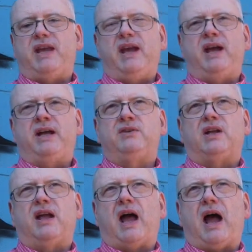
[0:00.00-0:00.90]
And
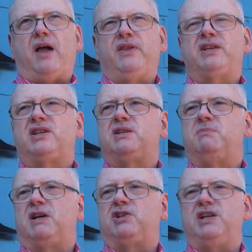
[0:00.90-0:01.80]
this is
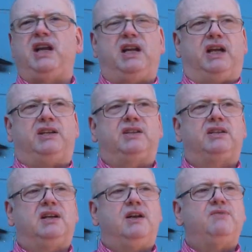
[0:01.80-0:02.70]
much needed,
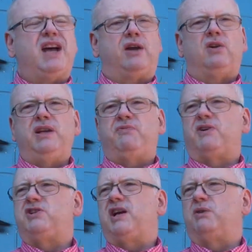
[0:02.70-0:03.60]
not only
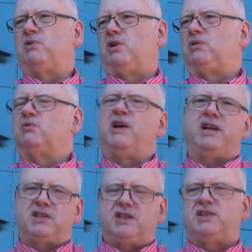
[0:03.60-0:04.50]
for general
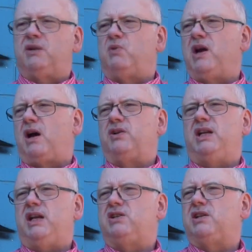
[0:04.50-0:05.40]
reasons that we all
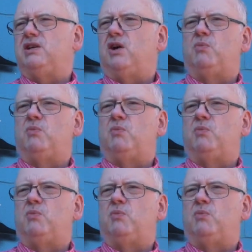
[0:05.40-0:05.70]
need to know